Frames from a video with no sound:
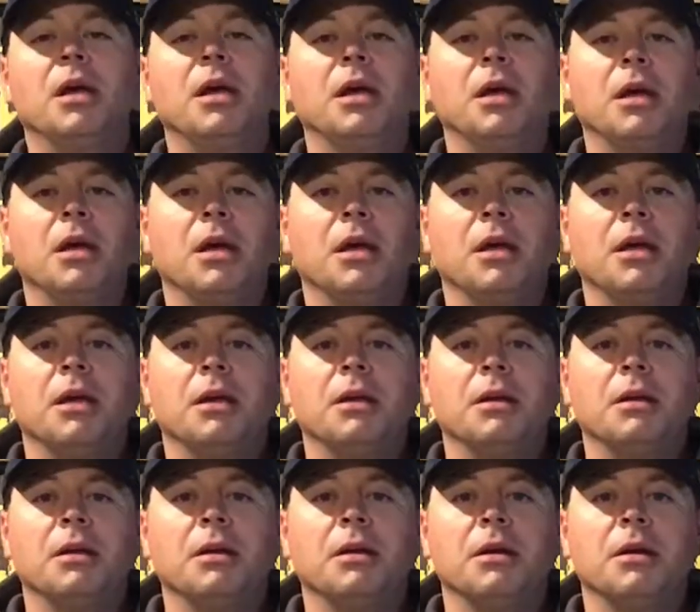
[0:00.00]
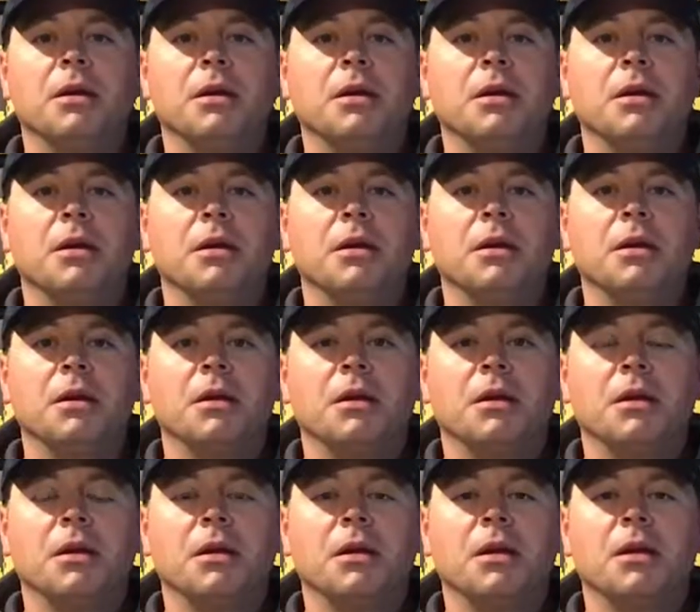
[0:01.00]

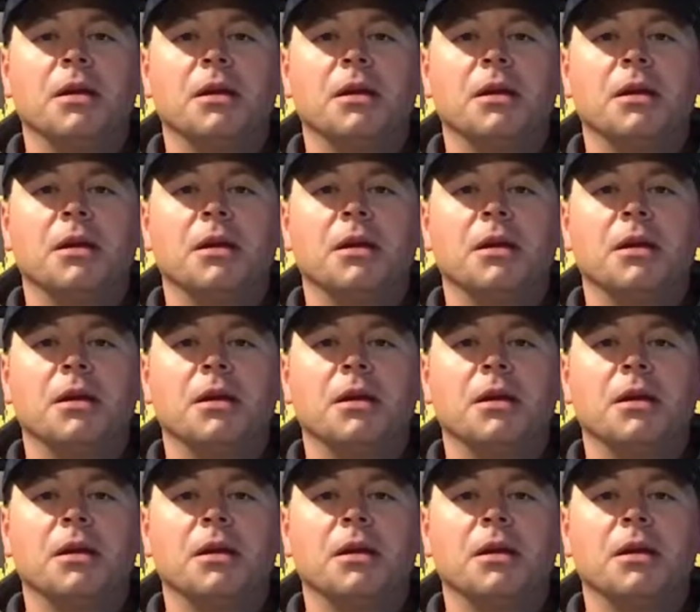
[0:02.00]
(silence)